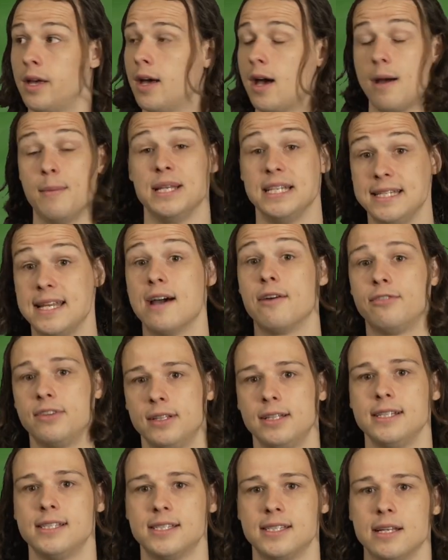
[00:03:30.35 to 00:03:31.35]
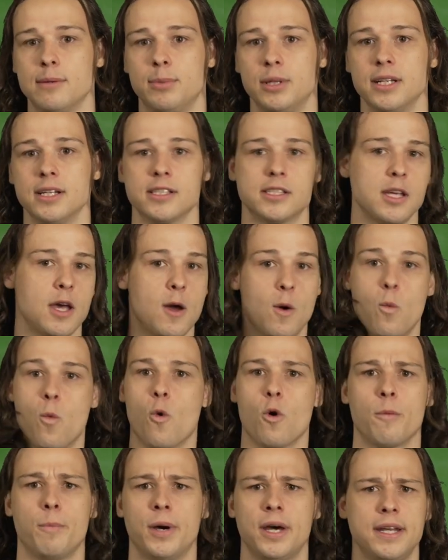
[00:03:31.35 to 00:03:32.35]
I mean, definitely siblings,
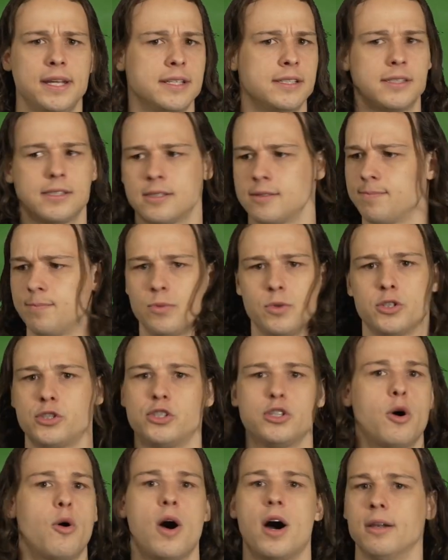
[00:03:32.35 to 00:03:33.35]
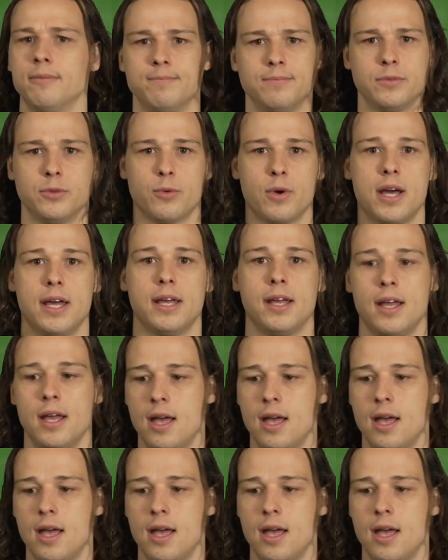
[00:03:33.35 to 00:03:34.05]
war buddies, so on, right?